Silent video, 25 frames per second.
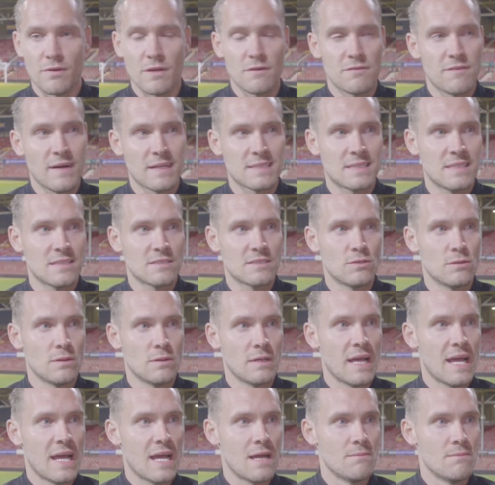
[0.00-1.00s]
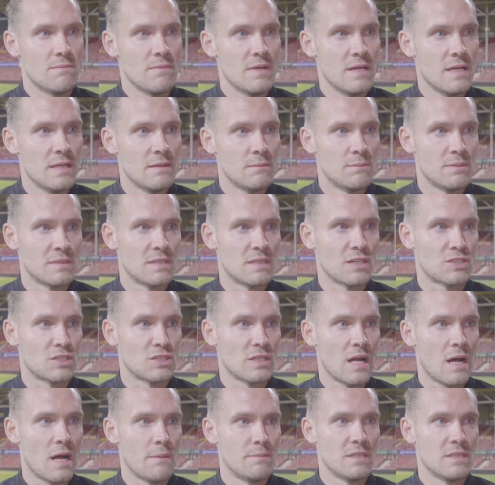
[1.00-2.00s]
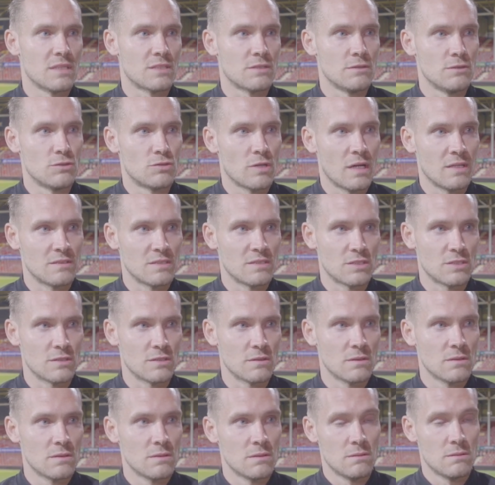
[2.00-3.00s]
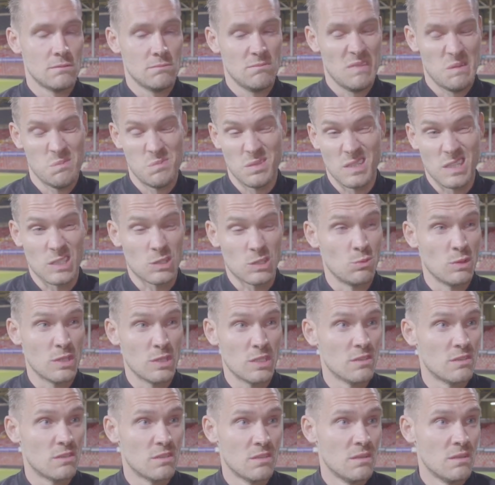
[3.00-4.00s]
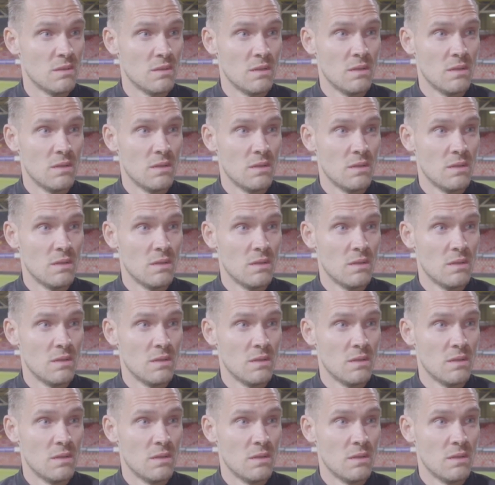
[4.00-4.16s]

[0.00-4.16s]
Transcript: facets to a game: in possession, out of possession, transition. In possession, we're good.